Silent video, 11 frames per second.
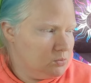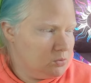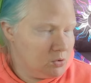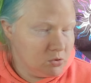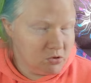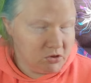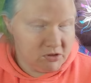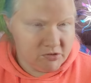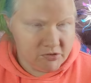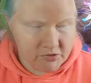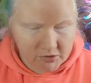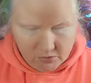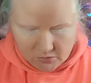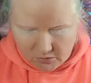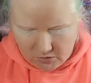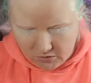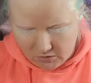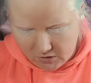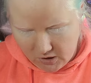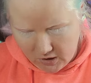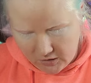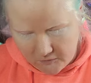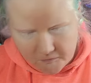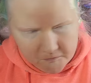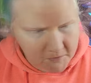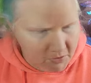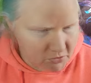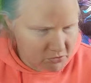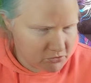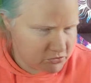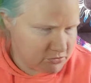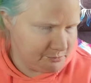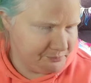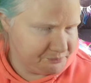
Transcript: wool and silk and it feels